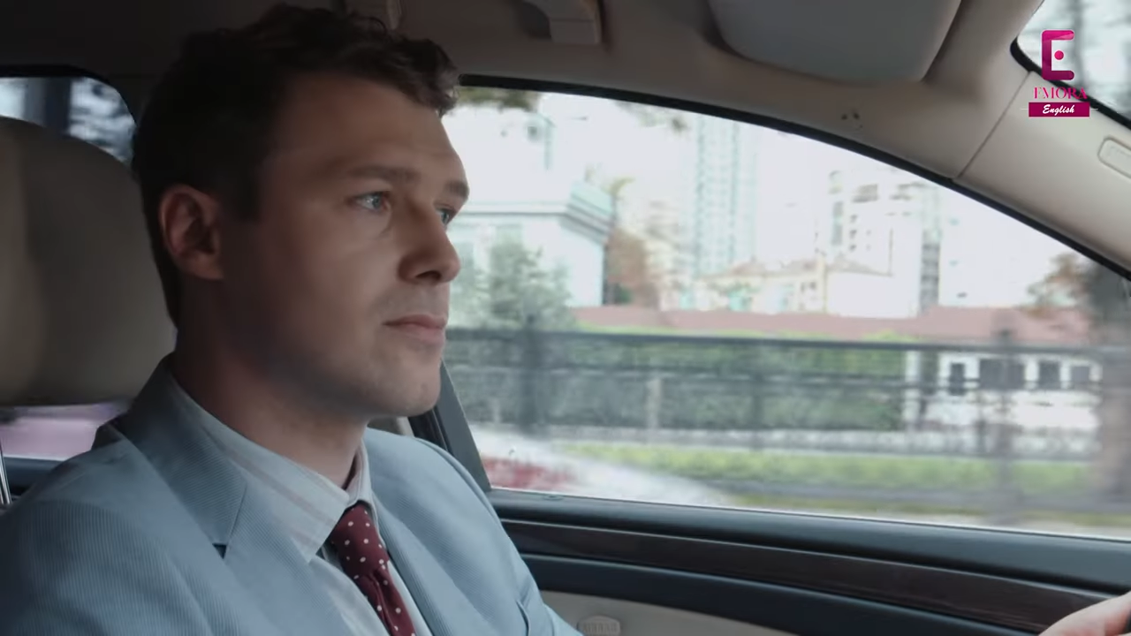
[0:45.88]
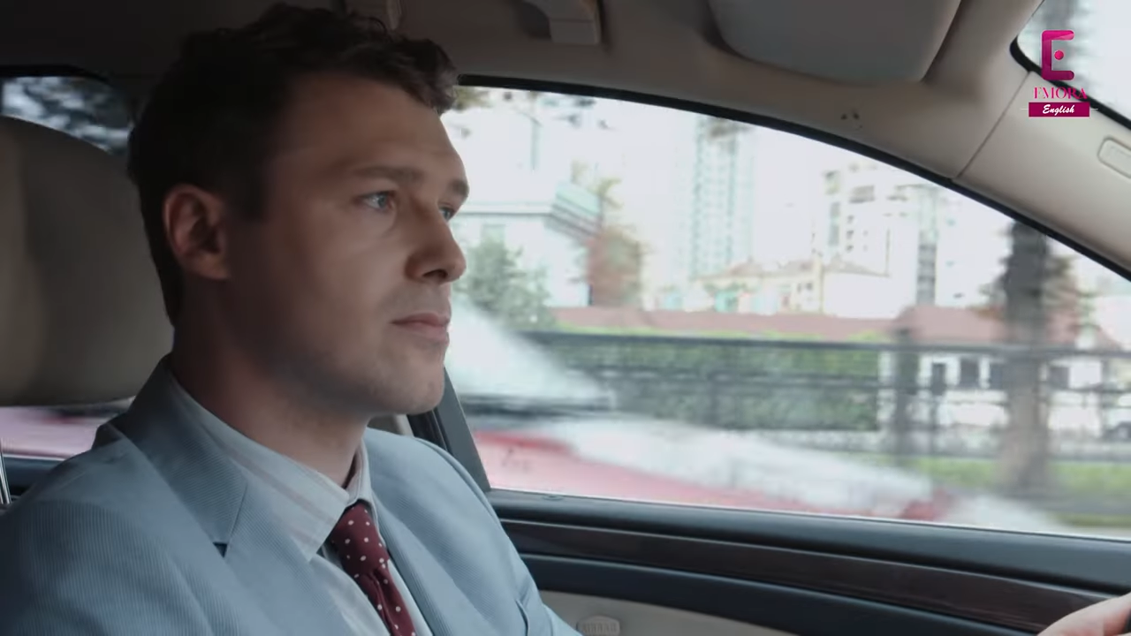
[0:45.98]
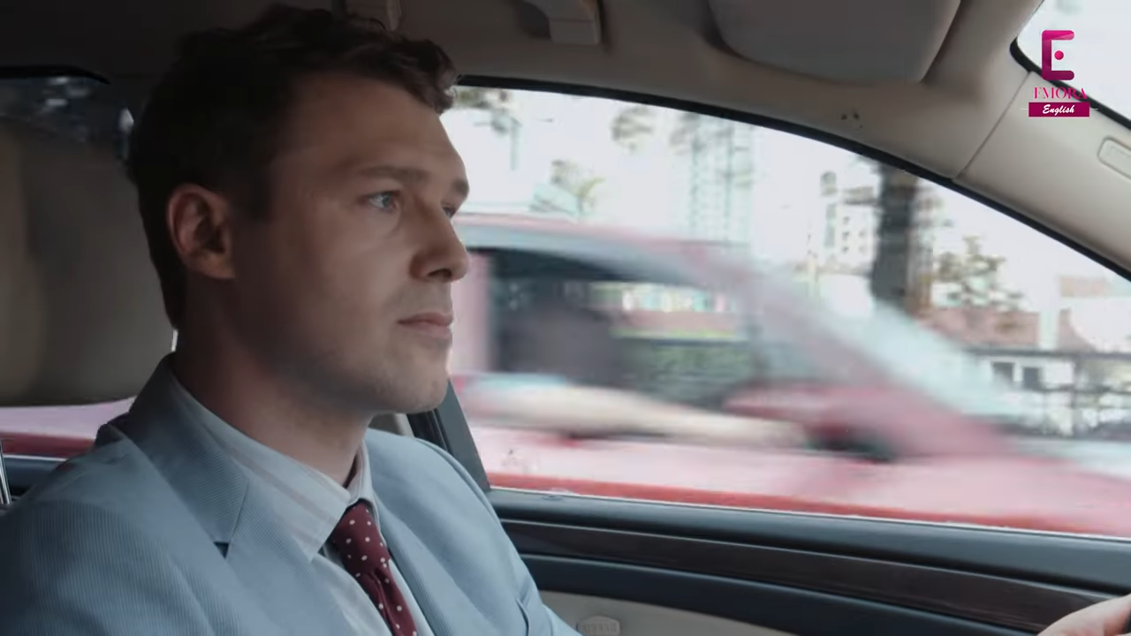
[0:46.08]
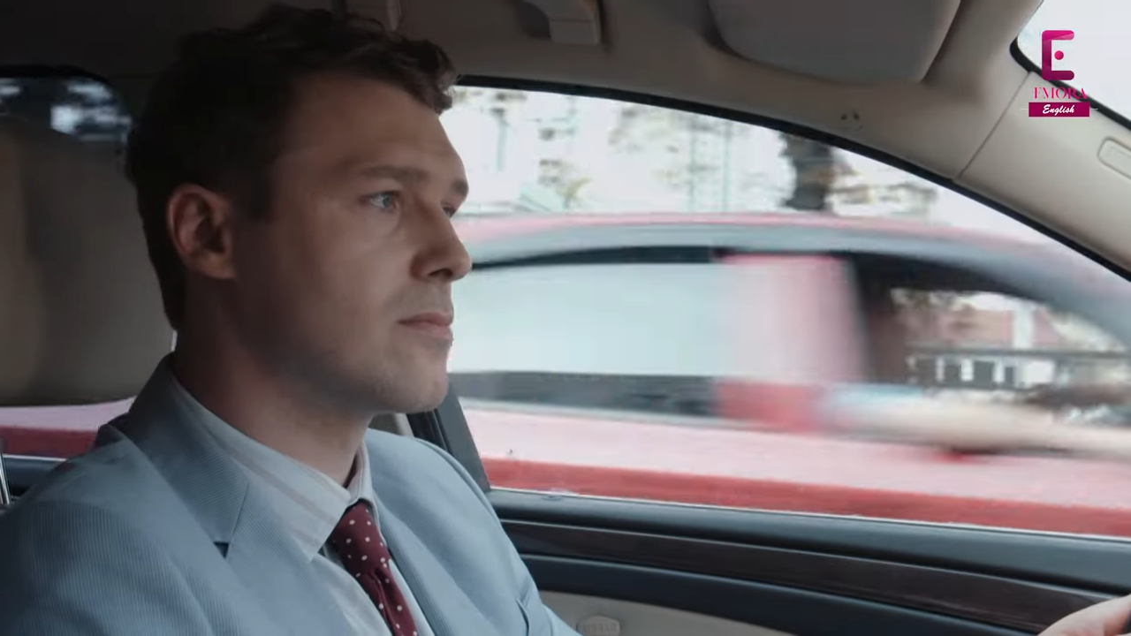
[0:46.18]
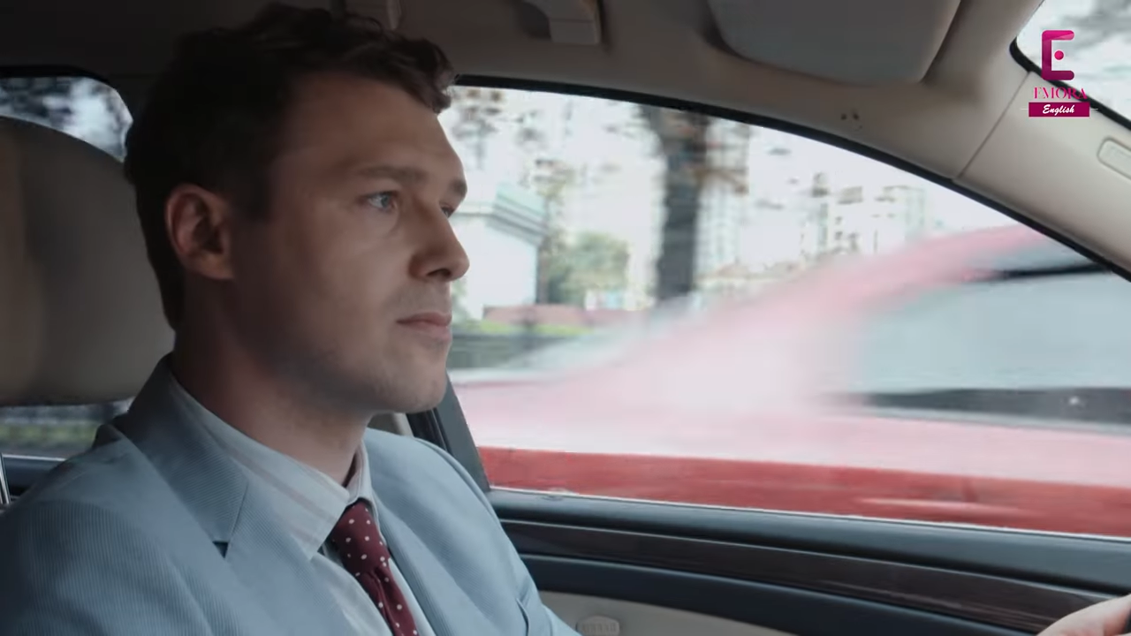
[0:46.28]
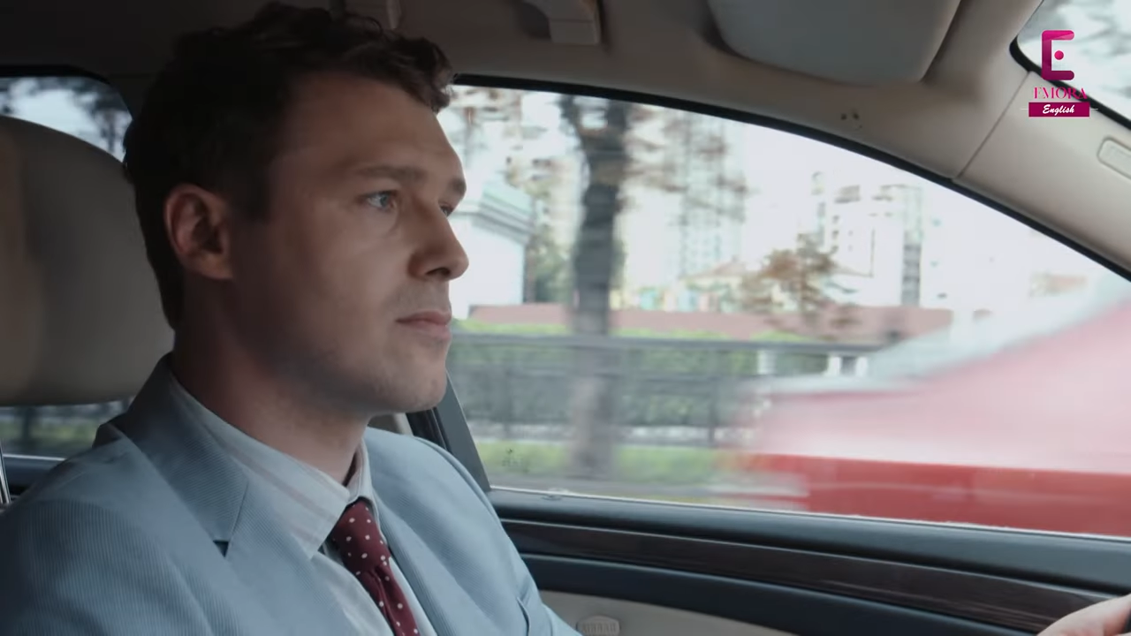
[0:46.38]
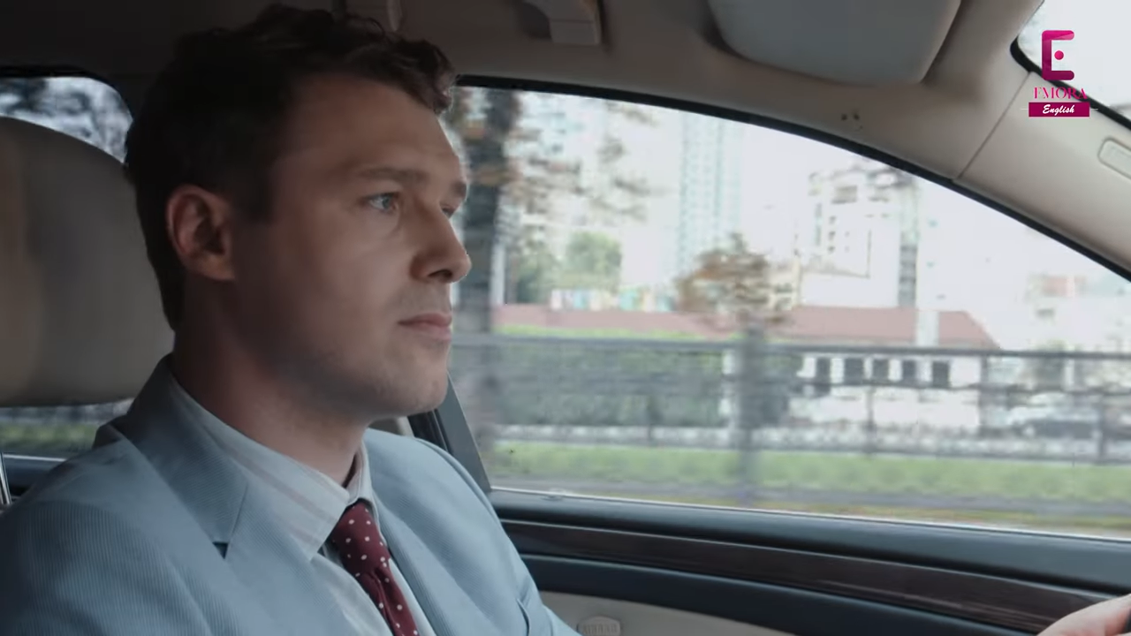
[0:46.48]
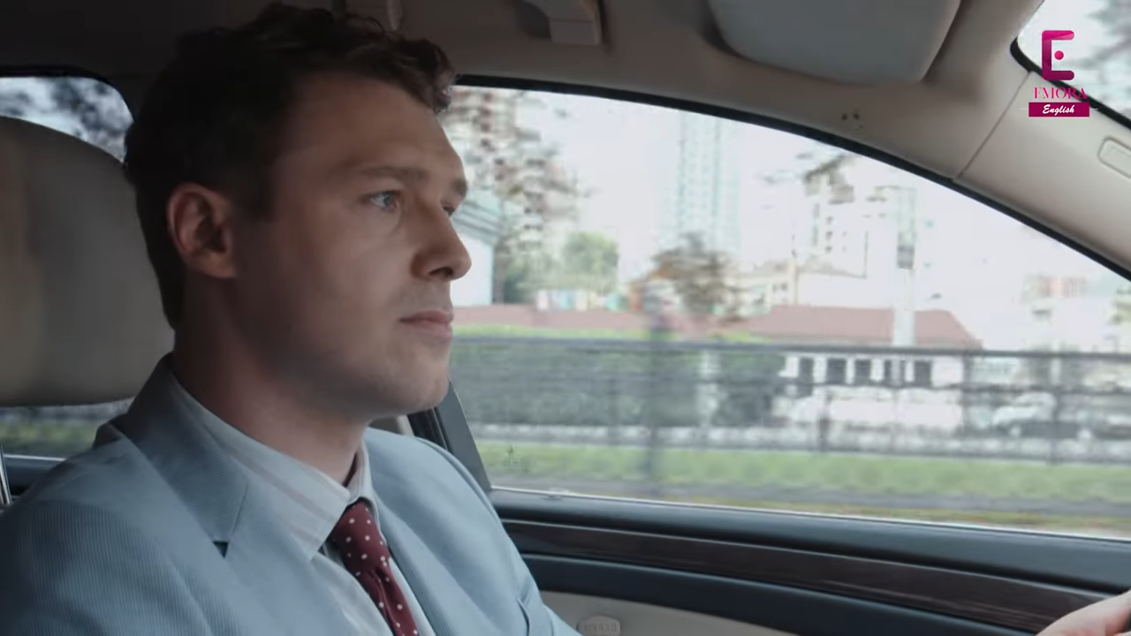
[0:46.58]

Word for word: It might have